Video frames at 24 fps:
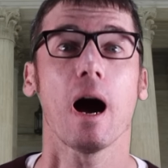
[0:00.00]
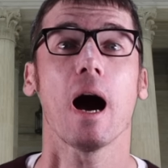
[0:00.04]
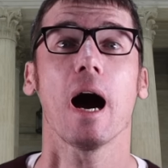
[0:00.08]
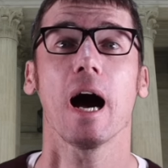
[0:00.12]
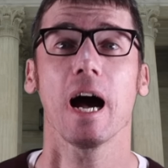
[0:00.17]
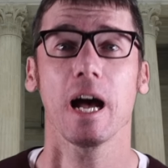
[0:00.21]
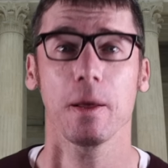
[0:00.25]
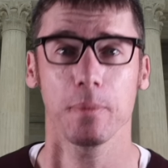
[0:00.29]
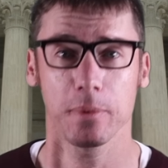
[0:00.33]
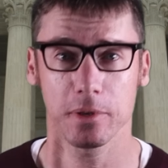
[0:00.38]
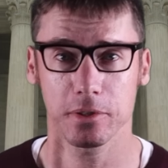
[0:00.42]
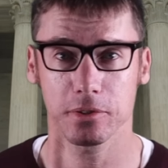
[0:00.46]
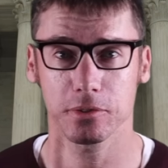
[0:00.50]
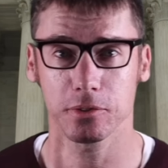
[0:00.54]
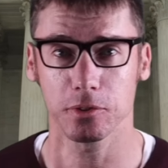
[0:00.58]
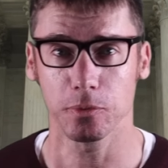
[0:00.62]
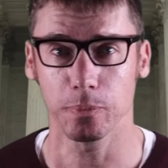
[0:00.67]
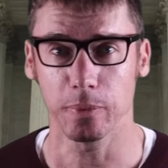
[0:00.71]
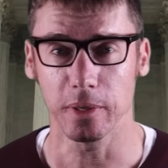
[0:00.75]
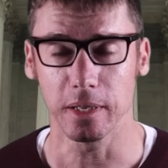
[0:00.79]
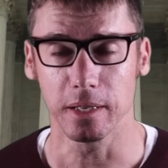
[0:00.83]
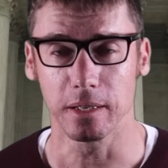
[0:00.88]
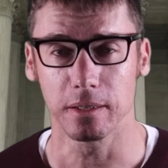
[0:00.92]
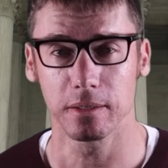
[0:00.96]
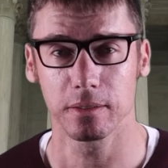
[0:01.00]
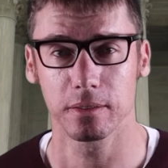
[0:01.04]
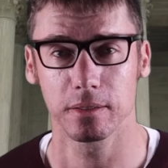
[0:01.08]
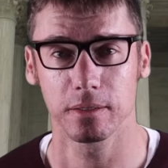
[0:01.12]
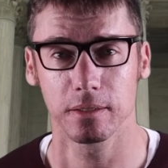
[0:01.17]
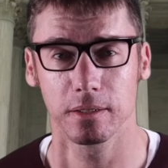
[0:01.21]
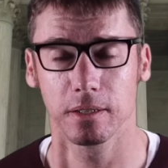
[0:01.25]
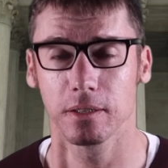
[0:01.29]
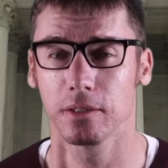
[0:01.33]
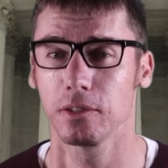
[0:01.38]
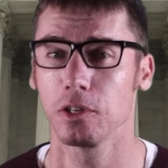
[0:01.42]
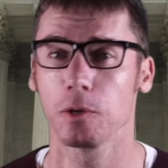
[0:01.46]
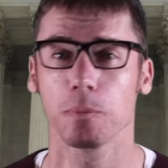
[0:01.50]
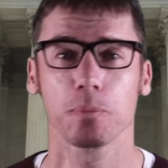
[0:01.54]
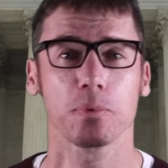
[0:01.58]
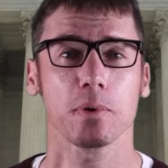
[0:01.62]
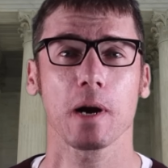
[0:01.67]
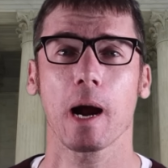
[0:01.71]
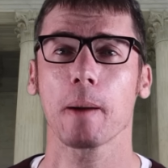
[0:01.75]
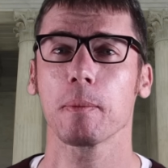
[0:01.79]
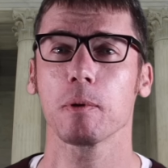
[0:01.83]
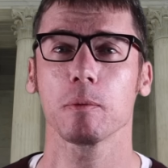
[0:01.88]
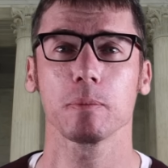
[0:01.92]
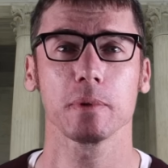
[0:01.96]
I'm Mister Beat. You're
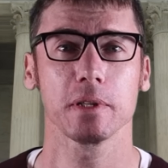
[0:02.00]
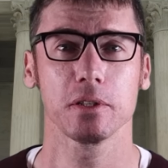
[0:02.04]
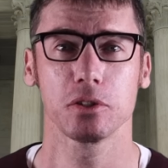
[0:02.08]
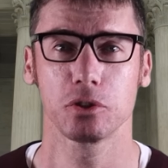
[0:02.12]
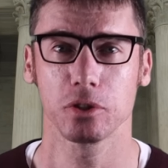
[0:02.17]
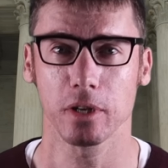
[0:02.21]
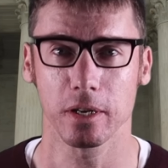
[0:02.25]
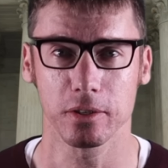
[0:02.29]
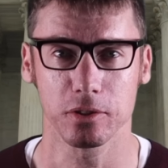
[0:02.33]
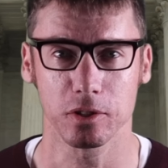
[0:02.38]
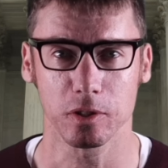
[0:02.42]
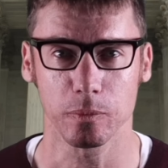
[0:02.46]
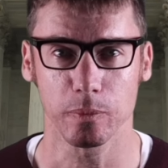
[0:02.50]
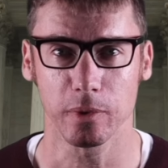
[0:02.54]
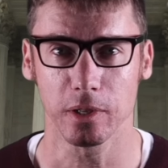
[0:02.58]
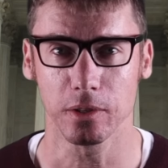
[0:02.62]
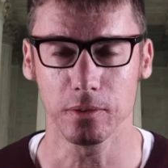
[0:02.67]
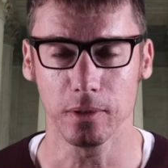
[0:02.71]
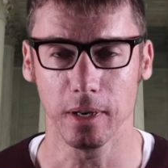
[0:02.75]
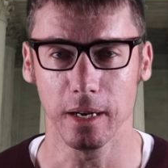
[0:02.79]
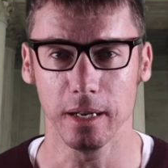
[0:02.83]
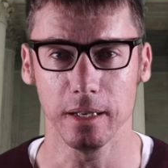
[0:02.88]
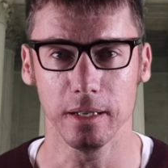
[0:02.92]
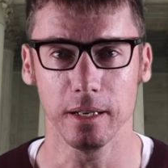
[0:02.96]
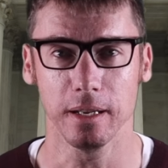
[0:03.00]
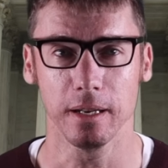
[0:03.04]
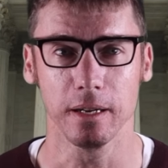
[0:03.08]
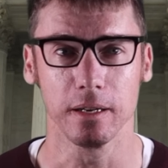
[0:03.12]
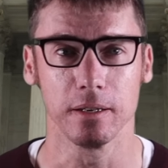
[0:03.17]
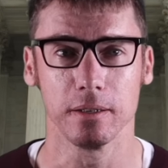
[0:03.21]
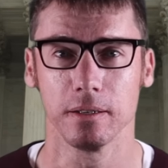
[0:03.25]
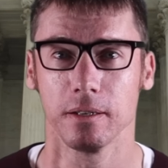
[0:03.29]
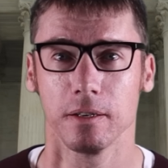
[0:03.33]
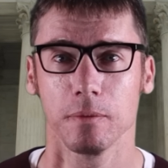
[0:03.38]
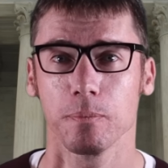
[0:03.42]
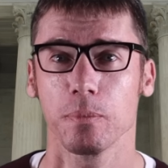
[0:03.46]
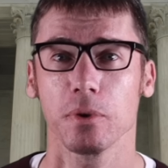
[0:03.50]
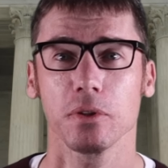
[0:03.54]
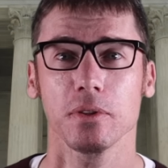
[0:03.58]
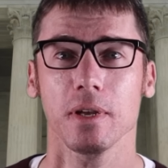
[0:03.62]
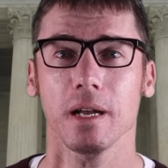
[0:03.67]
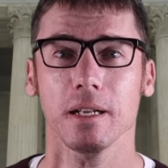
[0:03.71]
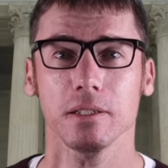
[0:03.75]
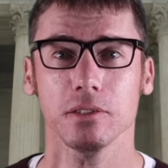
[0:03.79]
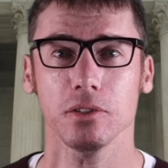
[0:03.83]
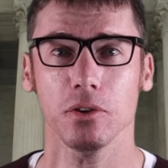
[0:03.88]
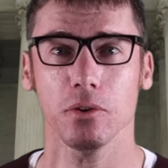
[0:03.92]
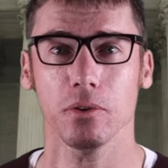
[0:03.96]
probably judging me right now, but
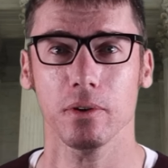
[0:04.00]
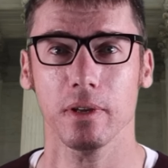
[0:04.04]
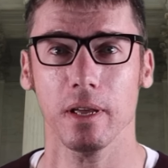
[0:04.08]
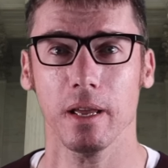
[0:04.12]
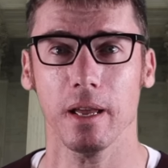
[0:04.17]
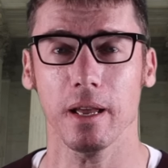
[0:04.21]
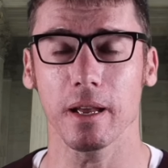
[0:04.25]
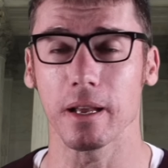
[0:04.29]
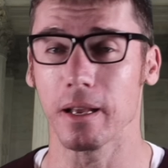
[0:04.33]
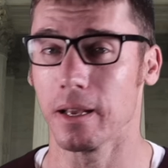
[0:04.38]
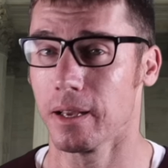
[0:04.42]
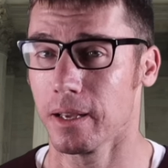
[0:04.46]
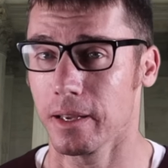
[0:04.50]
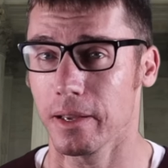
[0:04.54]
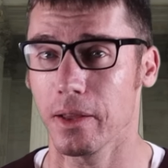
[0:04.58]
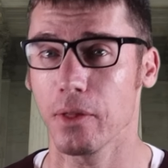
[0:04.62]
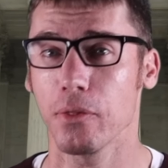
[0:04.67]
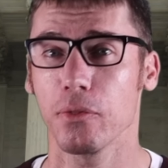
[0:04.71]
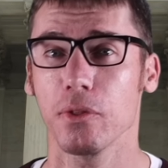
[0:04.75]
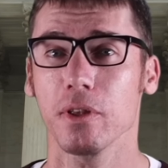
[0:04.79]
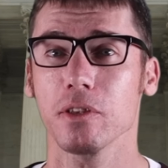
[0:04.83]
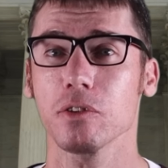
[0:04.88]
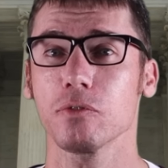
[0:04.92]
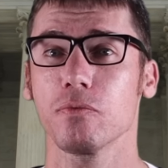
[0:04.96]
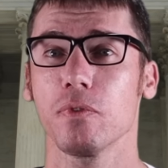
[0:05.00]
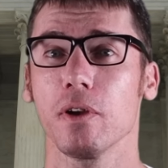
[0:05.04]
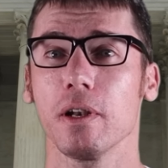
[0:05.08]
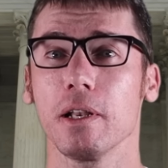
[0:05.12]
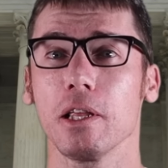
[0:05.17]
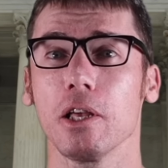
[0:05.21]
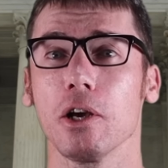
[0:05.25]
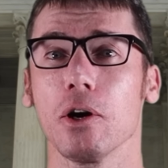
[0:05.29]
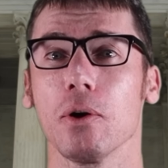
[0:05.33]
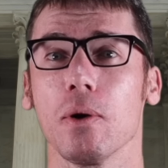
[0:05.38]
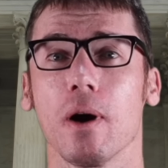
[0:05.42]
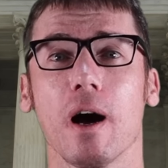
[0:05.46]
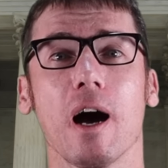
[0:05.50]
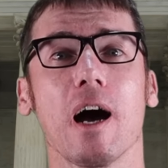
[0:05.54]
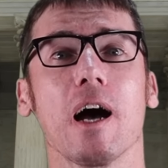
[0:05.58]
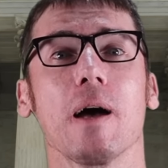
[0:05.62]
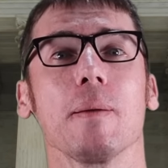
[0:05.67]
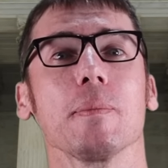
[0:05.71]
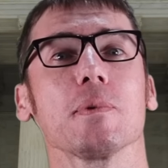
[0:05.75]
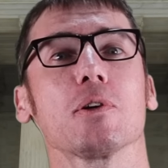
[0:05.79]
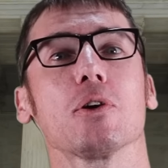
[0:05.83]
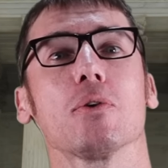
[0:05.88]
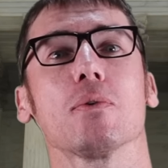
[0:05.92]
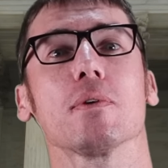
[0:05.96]
that's okay. In this video,
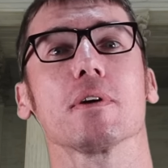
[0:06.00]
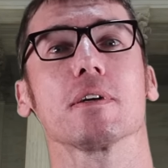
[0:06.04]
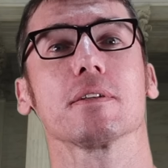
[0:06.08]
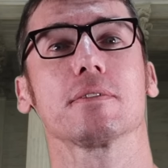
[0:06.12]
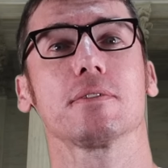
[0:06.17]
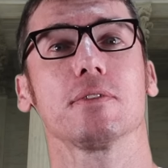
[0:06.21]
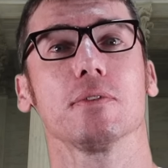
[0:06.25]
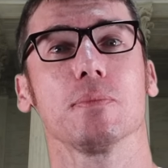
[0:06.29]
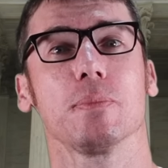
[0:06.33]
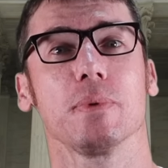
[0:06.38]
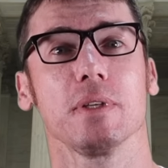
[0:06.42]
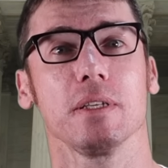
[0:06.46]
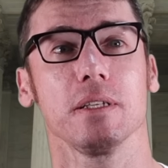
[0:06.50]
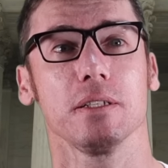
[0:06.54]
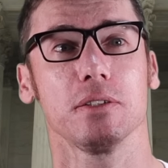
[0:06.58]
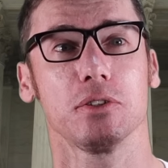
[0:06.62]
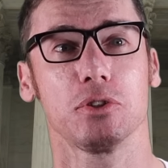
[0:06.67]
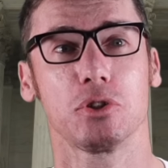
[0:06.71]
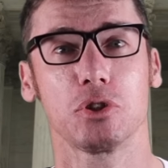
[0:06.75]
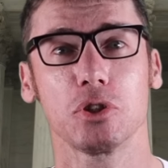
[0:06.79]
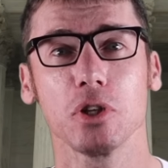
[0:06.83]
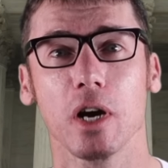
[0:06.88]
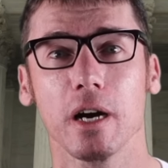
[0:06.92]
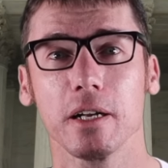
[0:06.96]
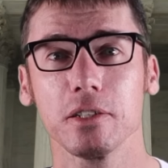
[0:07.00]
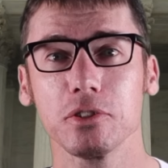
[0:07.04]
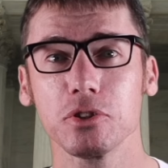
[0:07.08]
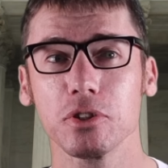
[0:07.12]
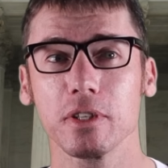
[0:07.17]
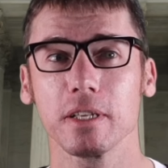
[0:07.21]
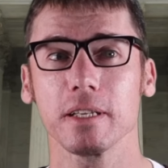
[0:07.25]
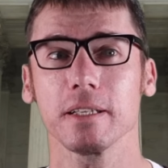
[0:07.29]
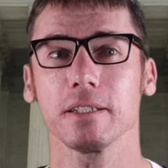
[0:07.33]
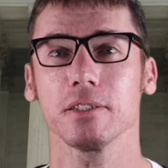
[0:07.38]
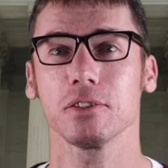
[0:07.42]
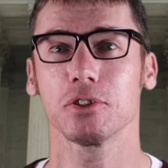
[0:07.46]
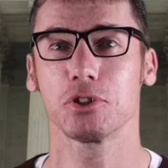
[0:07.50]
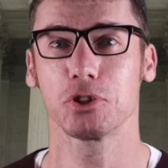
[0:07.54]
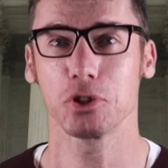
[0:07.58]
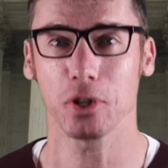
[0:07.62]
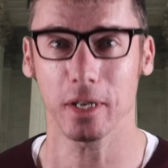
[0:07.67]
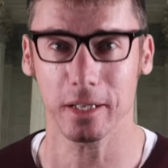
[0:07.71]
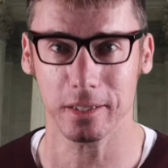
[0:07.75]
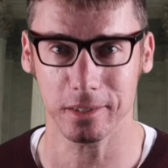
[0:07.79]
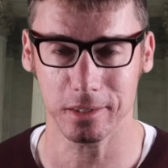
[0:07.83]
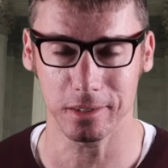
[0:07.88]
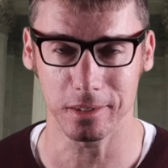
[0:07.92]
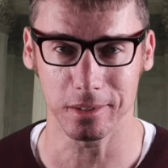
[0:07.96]
I'm going to be judging
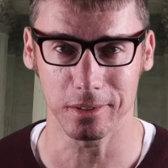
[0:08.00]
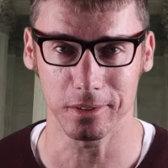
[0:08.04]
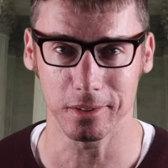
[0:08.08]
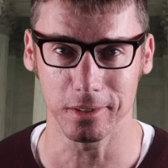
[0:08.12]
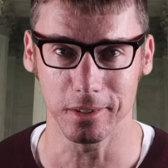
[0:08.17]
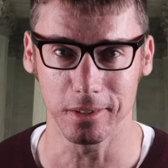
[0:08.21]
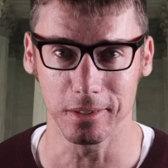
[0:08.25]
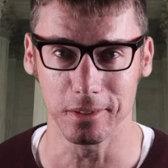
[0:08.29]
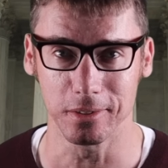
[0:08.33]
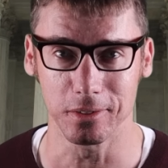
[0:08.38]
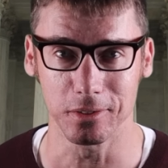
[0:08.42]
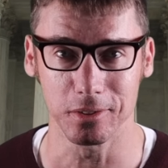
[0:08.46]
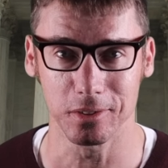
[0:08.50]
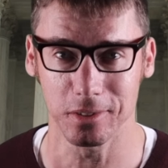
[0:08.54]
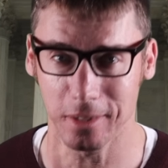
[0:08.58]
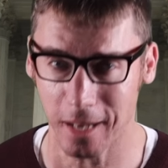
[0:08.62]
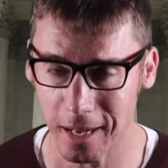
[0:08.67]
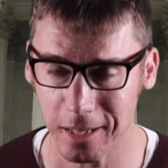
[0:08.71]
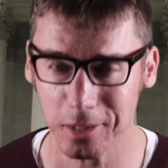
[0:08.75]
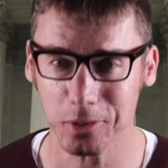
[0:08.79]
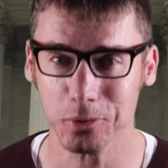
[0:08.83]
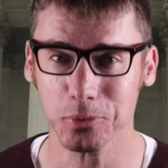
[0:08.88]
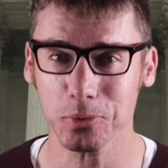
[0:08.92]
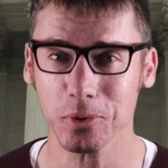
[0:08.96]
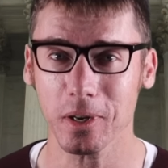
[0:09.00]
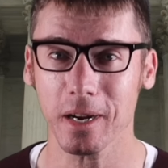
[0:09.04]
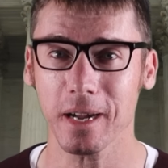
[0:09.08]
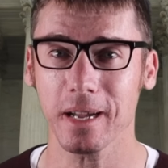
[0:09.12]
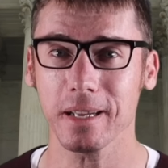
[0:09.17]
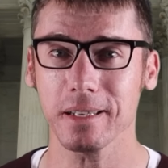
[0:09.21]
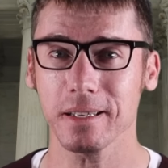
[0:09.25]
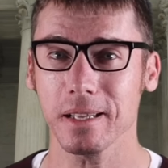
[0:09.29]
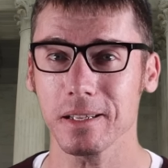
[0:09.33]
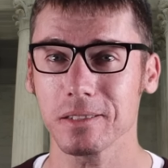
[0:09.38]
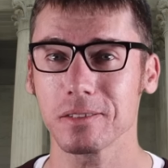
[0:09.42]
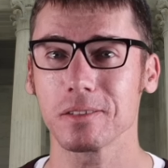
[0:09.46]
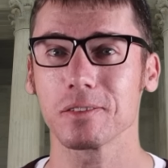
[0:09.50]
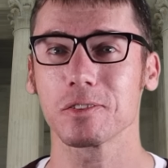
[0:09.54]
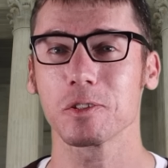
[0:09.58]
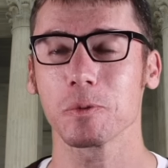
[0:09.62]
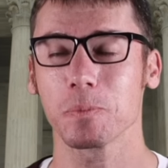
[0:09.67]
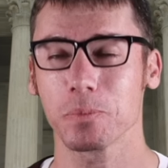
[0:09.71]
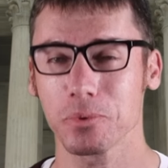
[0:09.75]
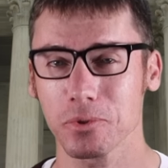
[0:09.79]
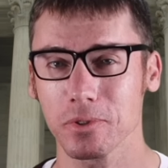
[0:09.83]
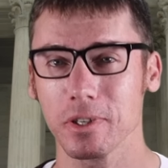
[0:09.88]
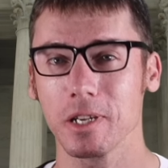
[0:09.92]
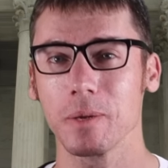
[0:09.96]
justices. That's right, it's a
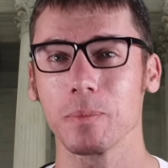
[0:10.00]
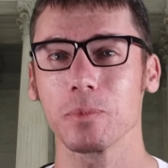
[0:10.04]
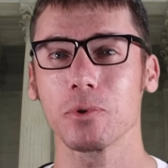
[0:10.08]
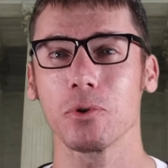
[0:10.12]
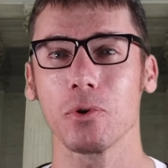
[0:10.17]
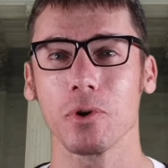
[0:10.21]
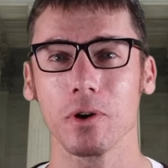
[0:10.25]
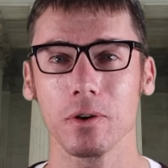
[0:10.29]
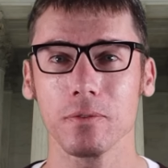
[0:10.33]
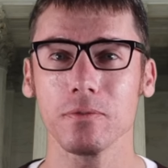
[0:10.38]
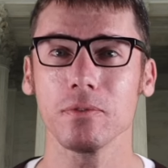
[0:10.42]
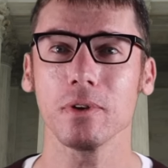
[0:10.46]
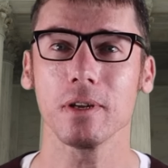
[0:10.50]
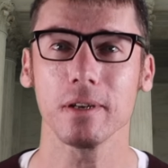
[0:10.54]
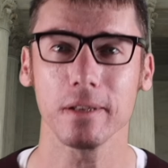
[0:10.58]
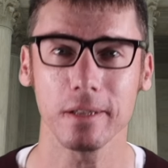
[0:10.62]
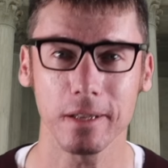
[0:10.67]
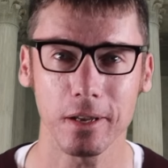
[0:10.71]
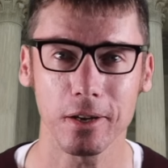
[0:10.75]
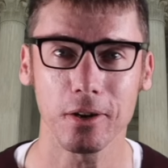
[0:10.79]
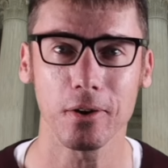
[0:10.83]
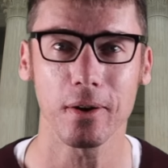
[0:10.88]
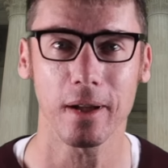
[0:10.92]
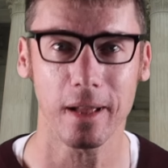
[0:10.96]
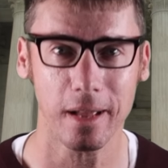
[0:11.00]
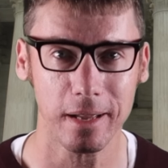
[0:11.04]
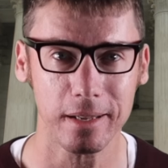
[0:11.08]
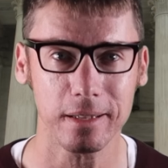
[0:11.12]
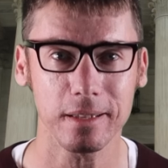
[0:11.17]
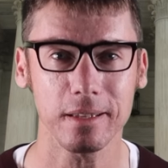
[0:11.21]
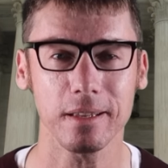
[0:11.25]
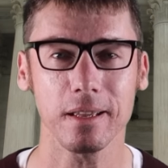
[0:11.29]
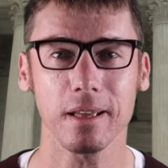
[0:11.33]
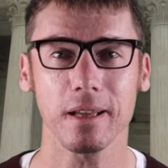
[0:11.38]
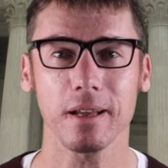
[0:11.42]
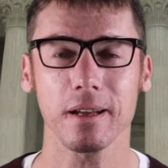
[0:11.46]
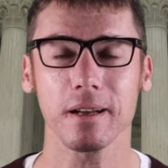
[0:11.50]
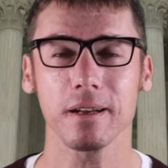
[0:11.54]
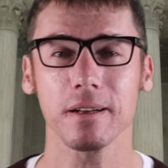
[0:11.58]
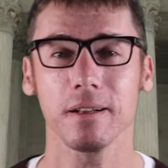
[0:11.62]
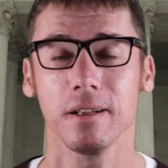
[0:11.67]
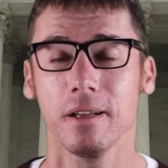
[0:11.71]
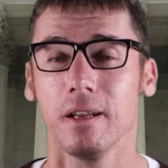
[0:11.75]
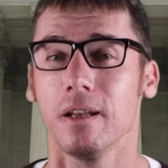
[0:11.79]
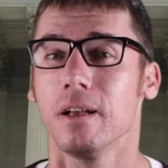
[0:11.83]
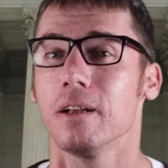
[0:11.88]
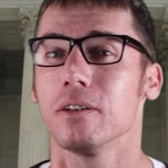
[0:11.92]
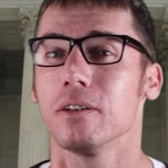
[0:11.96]
Supreme Court video, heck yeah.